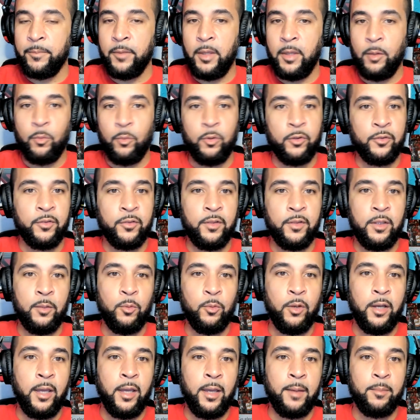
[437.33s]
we'll see
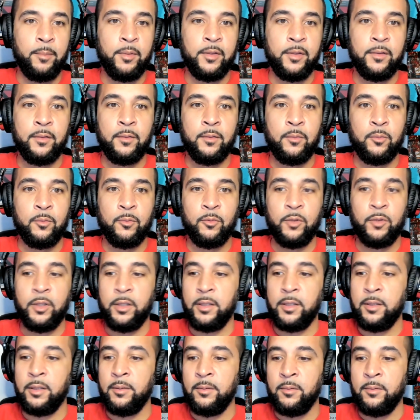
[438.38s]
what happens,
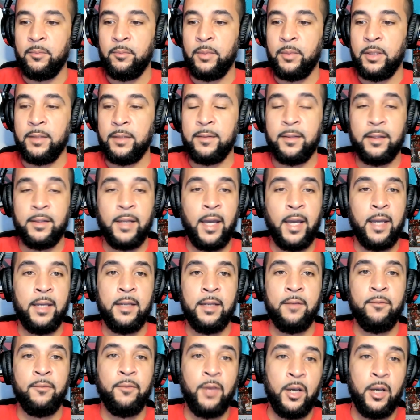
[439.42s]
really. But
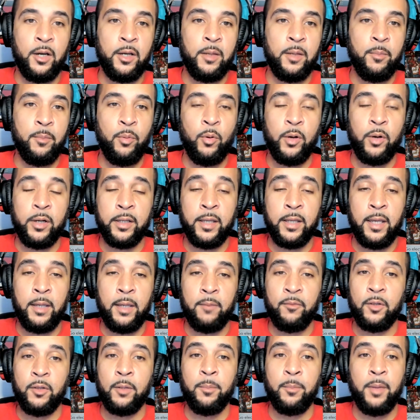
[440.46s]
tonight, very important game
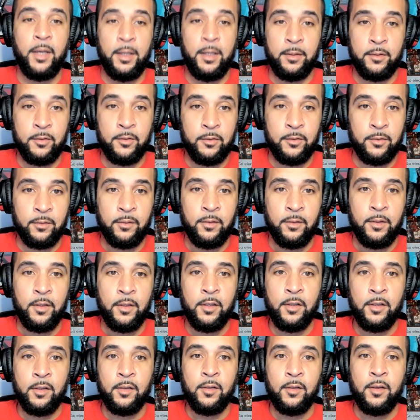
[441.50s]
for the Panthers.
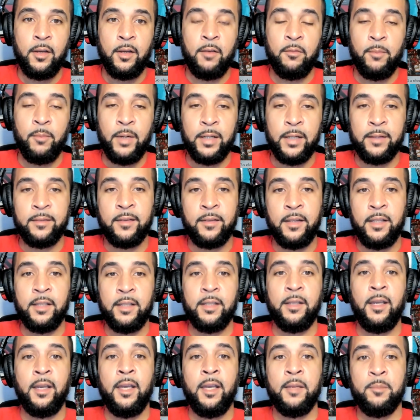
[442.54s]
Everybody's saying
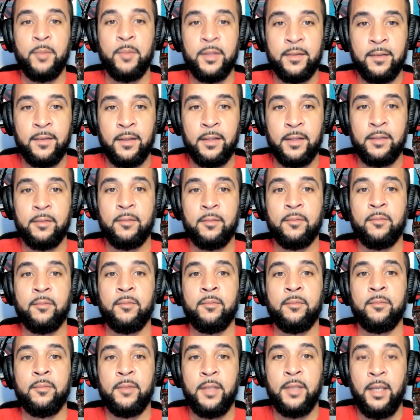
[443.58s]
Edmonton.
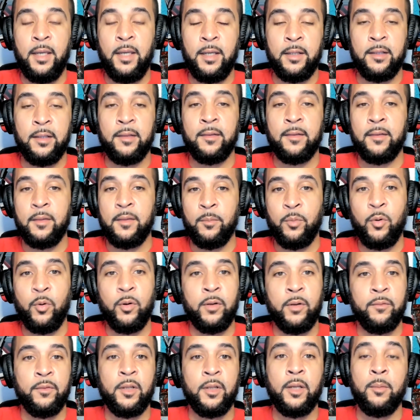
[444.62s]
Yeah, it's
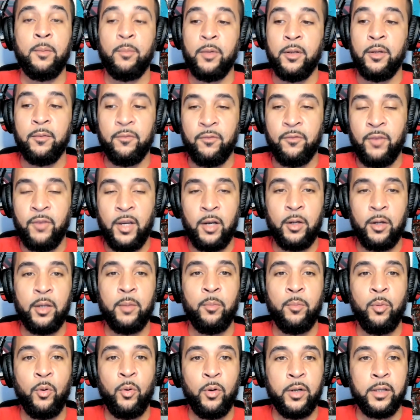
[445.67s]
important for them, but very
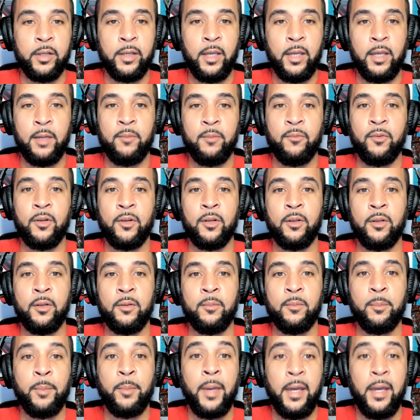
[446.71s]
important game for the
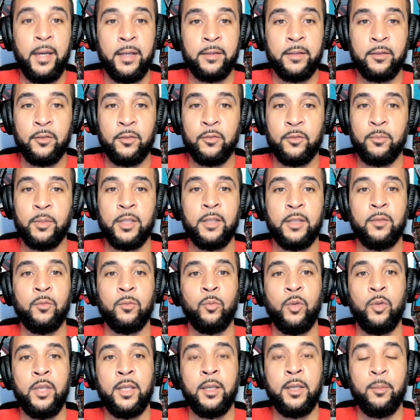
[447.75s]
Panthers because
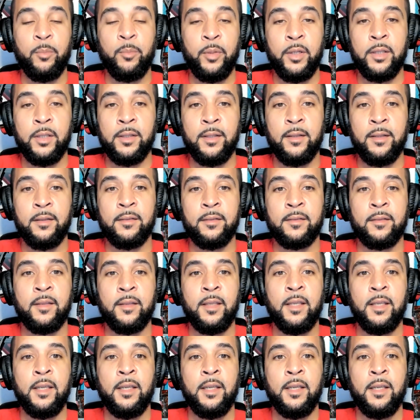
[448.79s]
we can put this,